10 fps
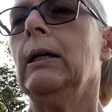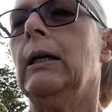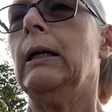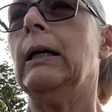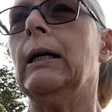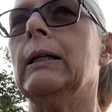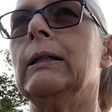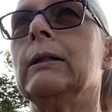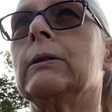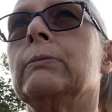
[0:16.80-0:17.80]

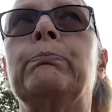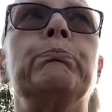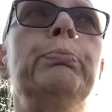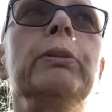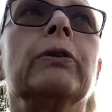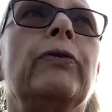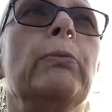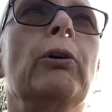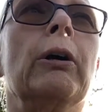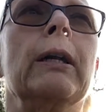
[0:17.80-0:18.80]
And it's a beautiful
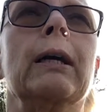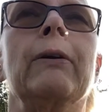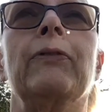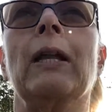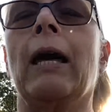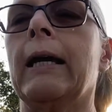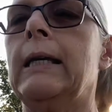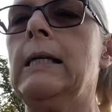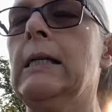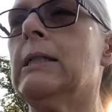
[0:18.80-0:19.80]
morning if you like
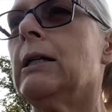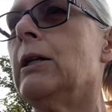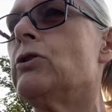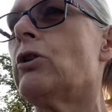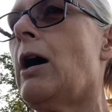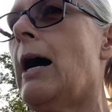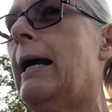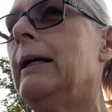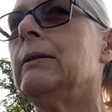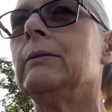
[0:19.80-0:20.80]
heat and
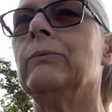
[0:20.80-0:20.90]
dry.